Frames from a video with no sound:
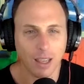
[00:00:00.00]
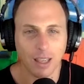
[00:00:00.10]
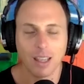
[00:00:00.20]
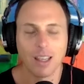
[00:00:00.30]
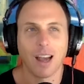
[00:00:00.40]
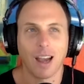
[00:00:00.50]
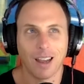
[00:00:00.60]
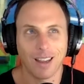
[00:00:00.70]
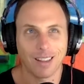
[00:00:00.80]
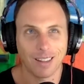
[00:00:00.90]
like
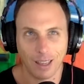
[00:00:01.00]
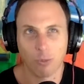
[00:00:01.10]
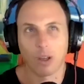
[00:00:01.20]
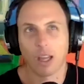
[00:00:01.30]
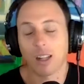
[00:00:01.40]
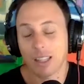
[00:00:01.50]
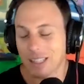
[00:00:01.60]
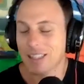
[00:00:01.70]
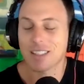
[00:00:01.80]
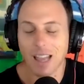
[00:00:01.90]
uh, like I'll
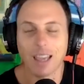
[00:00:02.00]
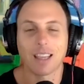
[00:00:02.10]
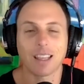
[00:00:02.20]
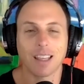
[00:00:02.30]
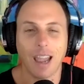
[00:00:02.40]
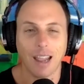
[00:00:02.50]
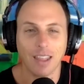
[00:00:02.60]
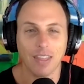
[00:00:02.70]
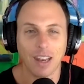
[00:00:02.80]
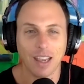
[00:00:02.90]
eat a steak and
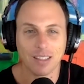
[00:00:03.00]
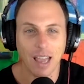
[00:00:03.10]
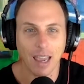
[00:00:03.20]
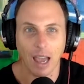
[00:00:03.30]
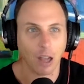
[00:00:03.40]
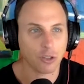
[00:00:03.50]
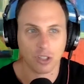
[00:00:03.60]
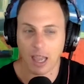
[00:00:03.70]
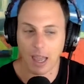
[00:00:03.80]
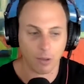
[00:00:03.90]
then the next day I'll
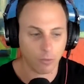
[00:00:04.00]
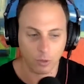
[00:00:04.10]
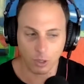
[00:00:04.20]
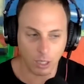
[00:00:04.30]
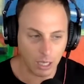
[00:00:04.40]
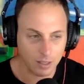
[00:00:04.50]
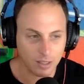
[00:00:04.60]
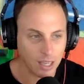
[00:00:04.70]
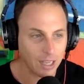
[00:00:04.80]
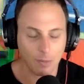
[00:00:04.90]
just have
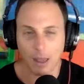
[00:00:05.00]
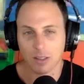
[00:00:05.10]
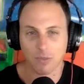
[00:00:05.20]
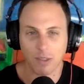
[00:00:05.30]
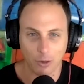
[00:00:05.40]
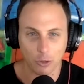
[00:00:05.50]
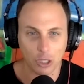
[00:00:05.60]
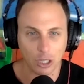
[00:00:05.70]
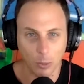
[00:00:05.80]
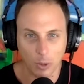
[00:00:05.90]
insane amounts of
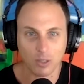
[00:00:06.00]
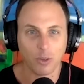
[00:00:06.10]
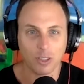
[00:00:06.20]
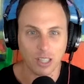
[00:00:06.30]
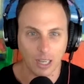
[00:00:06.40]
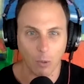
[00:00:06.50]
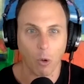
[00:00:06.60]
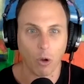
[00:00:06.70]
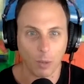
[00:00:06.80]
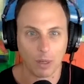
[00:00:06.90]
energy. It almost feels like I
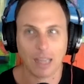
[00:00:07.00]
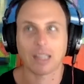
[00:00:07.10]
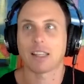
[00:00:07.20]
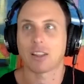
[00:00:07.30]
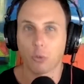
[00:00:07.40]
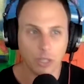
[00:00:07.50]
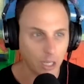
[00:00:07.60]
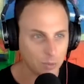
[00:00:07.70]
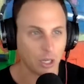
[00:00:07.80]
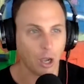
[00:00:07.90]
woke up and had like three
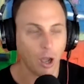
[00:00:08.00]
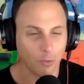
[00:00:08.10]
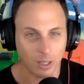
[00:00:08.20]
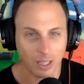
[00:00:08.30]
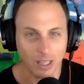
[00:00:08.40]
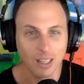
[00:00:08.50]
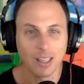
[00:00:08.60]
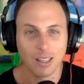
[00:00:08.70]
cups of coffee